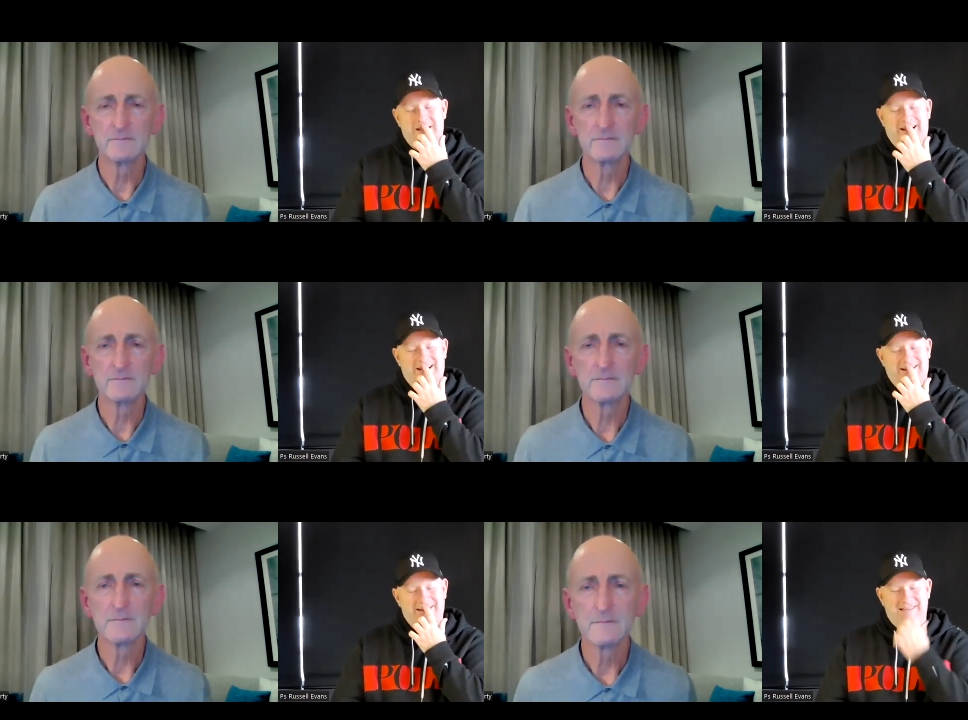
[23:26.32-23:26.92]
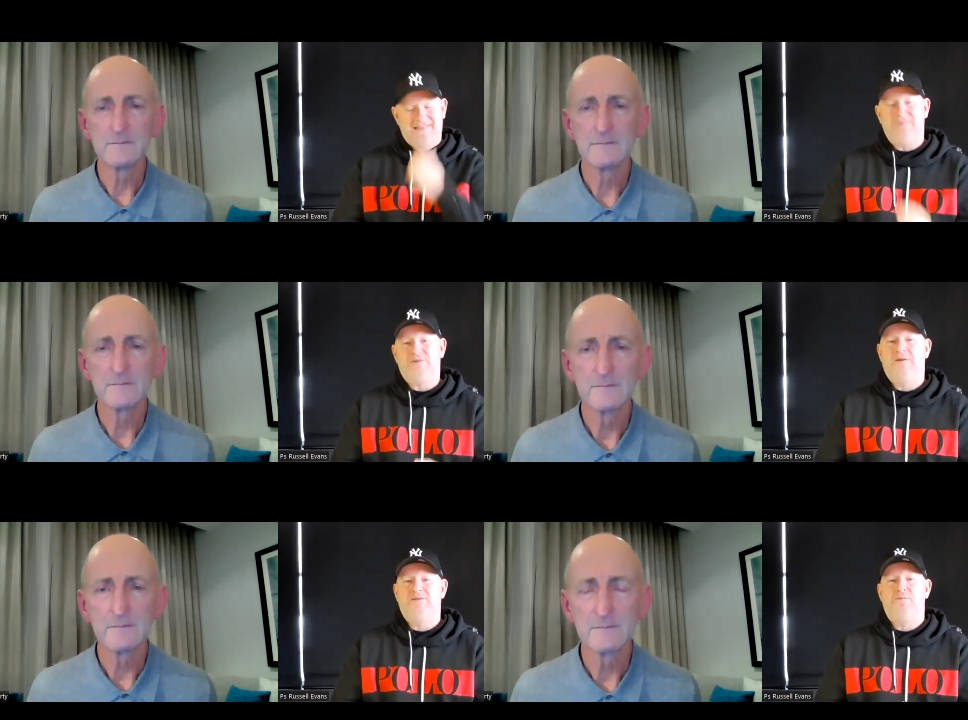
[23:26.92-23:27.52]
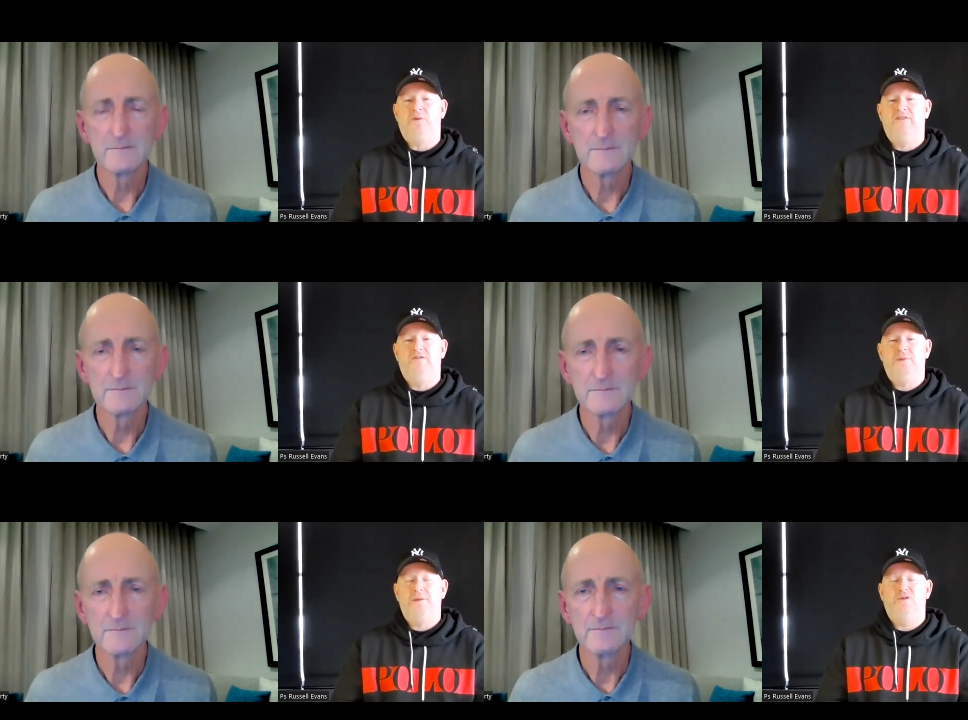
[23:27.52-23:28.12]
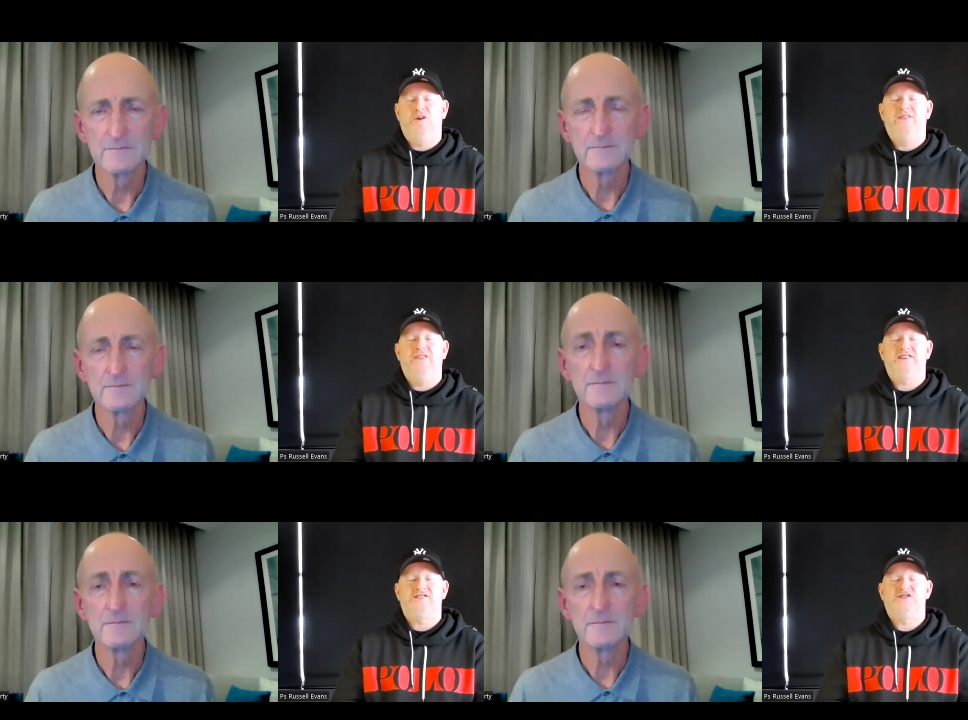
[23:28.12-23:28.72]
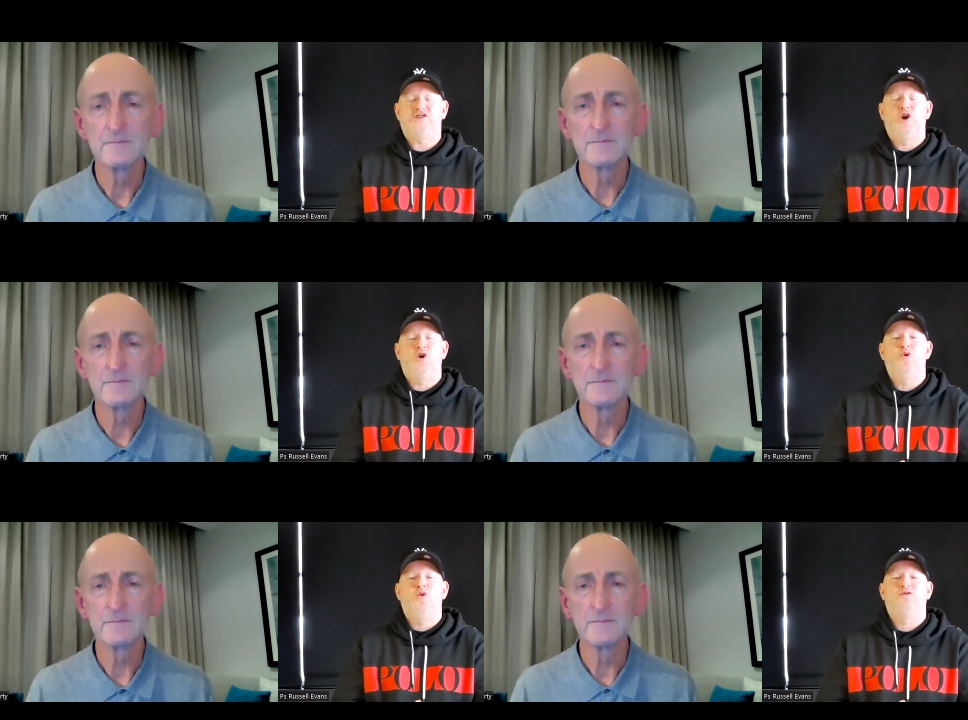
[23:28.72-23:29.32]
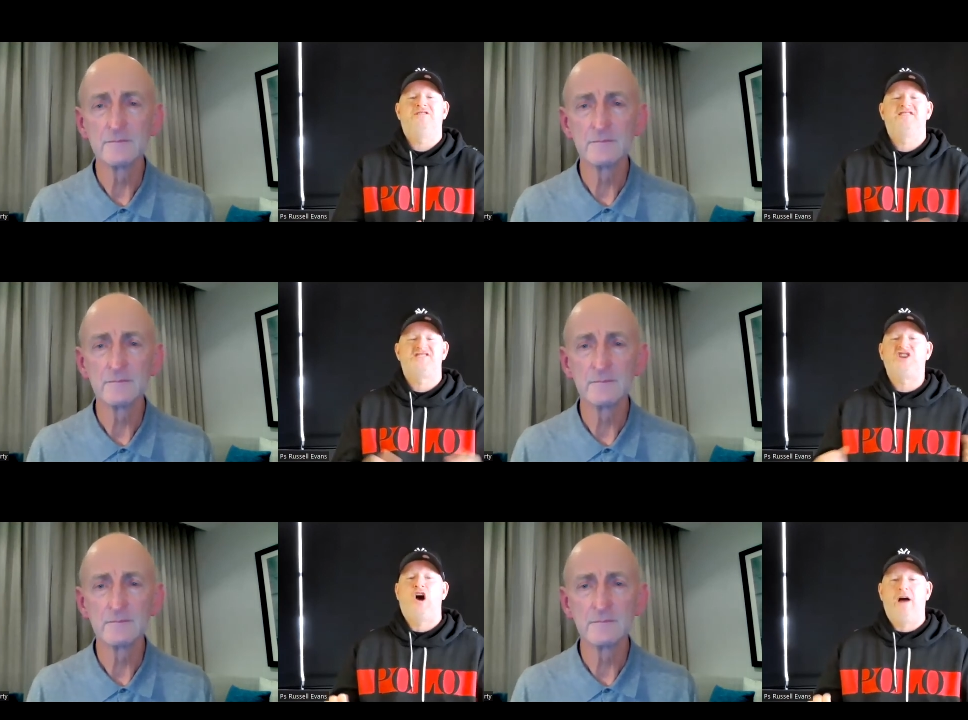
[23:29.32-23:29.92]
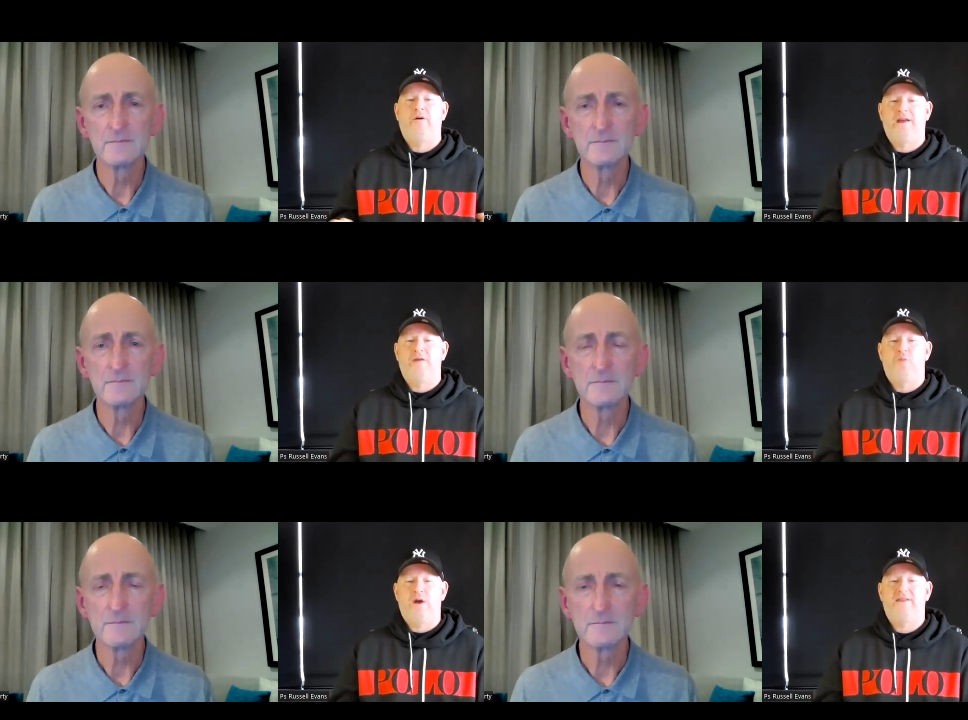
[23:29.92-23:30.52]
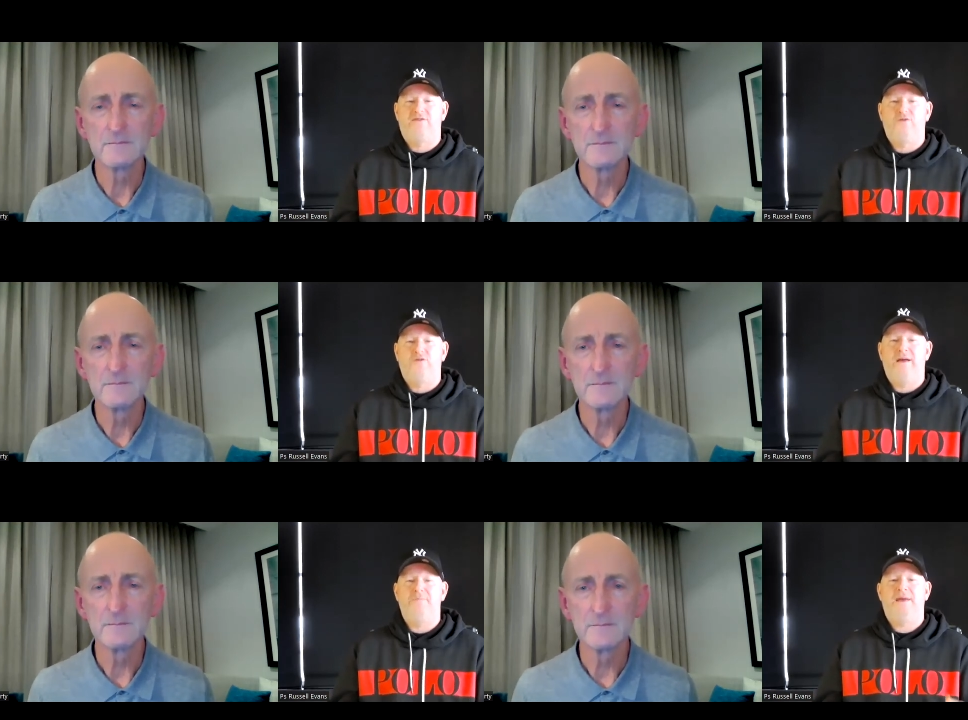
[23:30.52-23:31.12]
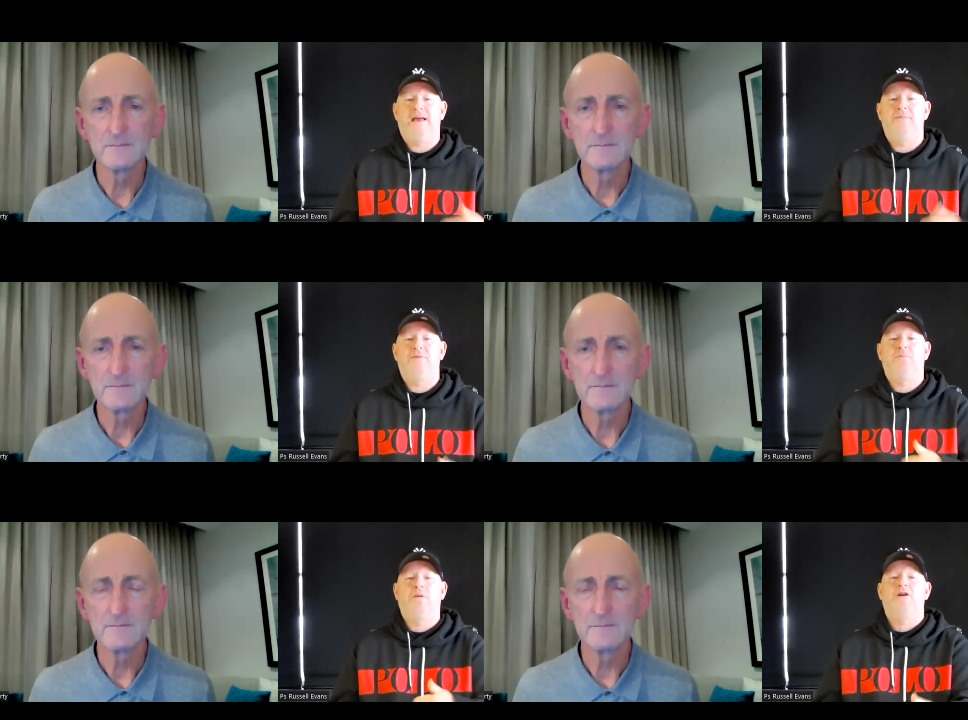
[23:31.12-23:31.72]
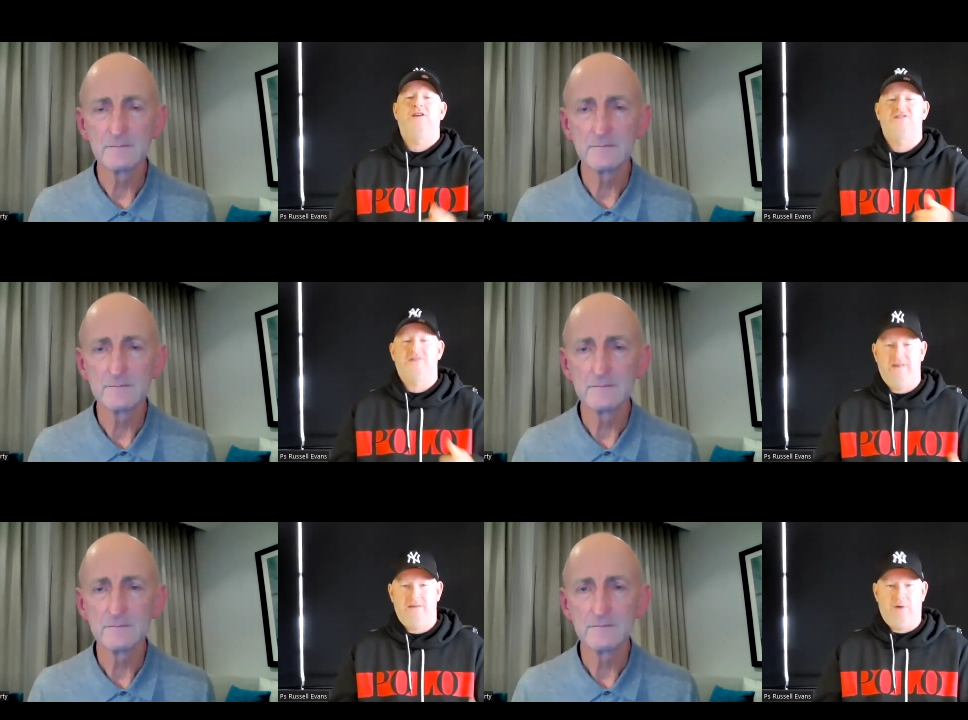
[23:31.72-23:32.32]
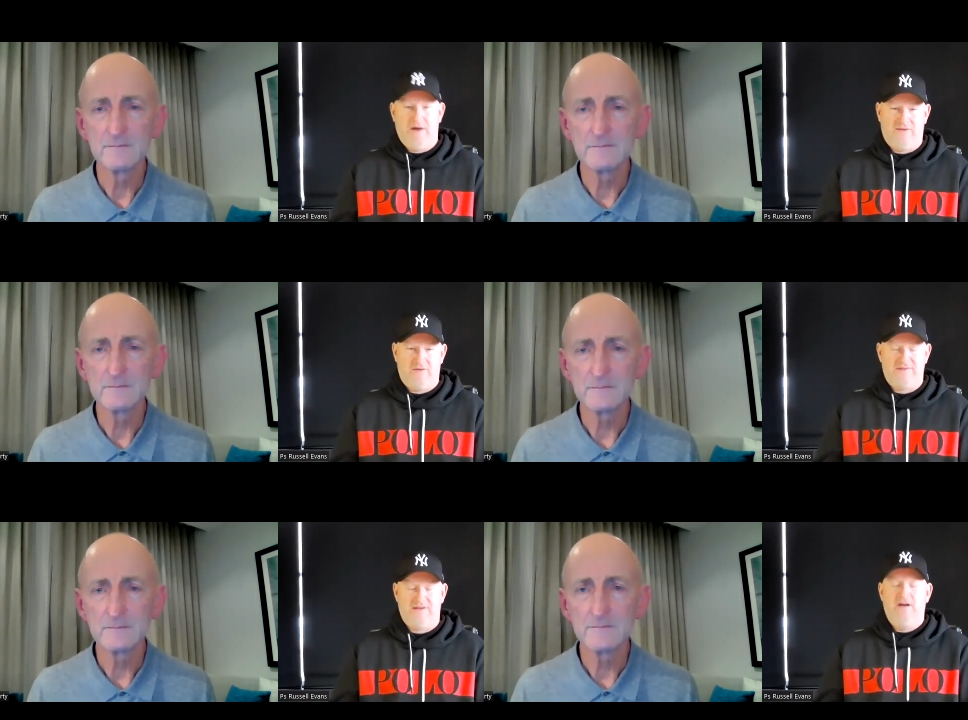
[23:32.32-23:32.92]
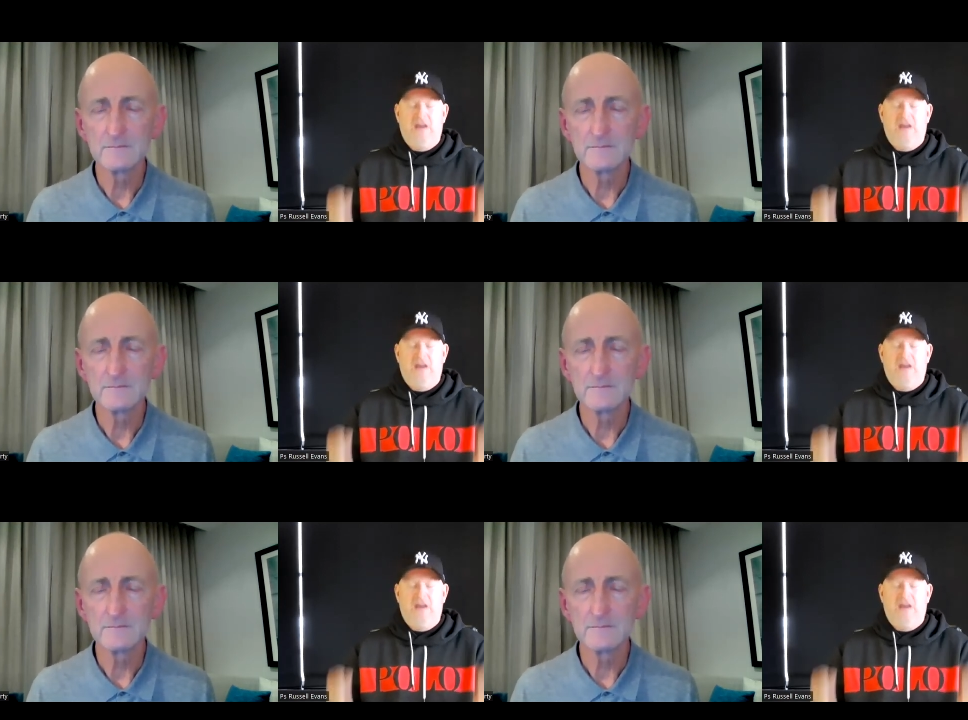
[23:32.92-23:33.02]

Speaker 1: Uh, there's sometimes I pray for people and they're so desiring a breakthrough, they become the blockage to their breakthrough. So,